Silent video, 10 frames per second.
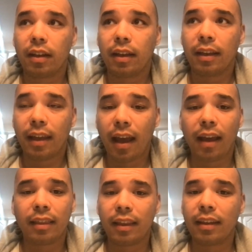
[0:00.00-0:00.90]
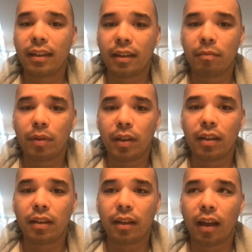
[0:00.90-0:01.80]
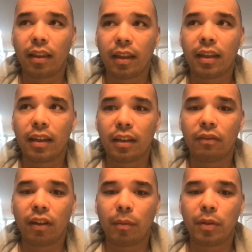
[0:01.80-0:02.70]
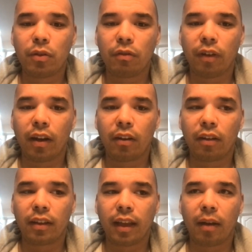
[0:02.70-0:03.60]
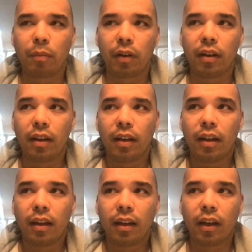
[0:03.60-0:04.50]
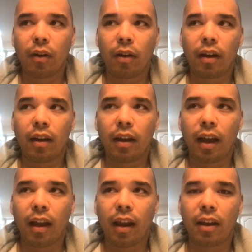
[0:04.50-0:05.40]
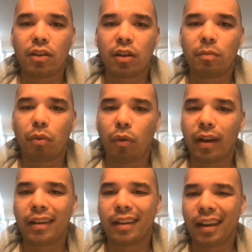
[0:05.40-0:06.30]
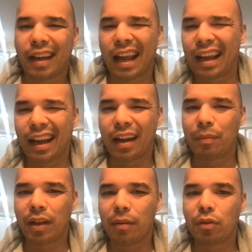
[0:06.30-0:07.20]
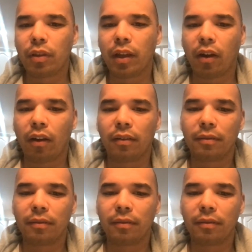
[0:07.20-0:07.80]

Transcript: Yeah, I think he could develop into a fighter like that. But at a certain point, a guy kind of becomes who they are.